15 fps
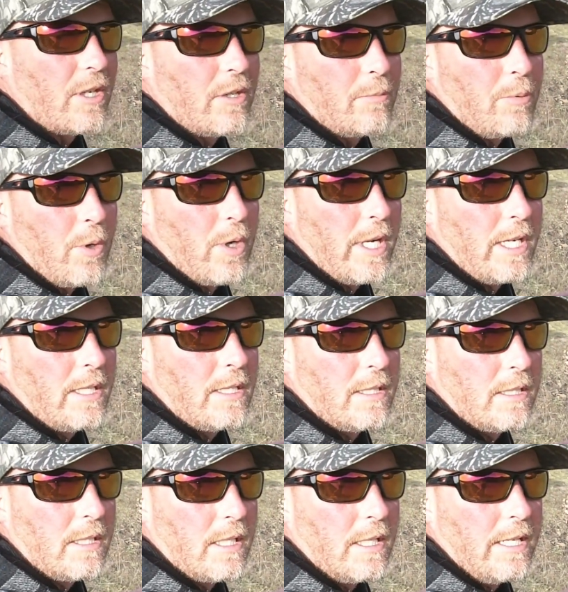gone to the point.
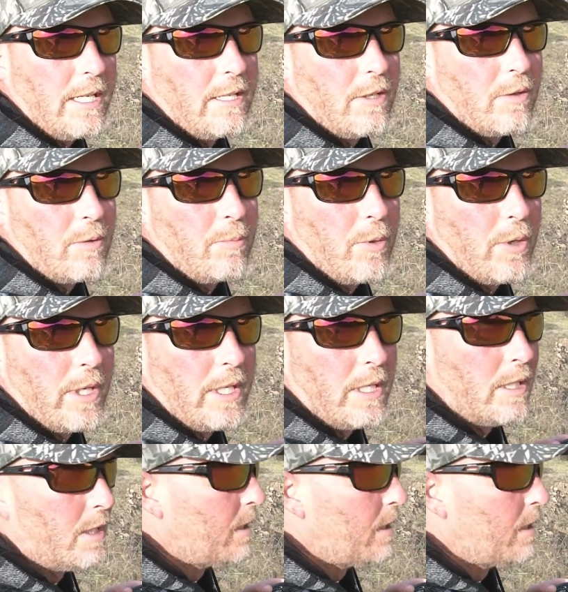I need to go to the point.